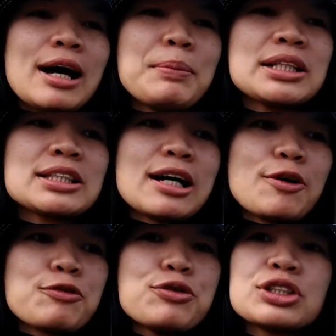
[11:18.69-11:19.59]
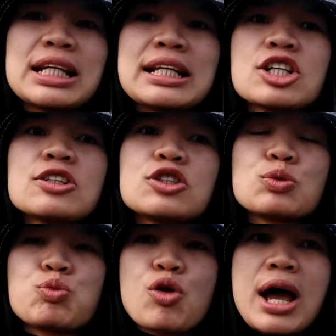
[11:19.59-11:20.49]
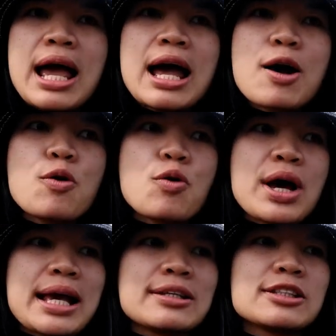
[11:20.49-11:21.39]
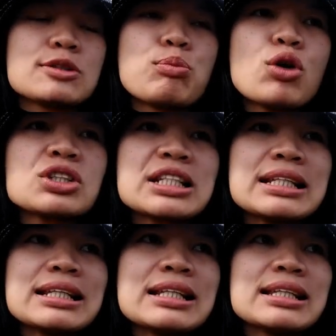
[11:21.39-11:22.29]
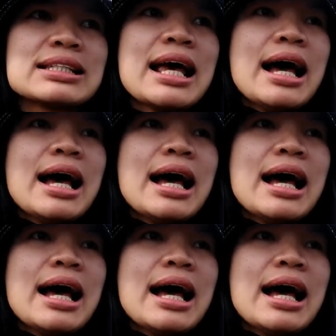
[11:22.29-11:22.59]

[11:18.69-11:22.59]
makes the fruit they turn to brown and spotty,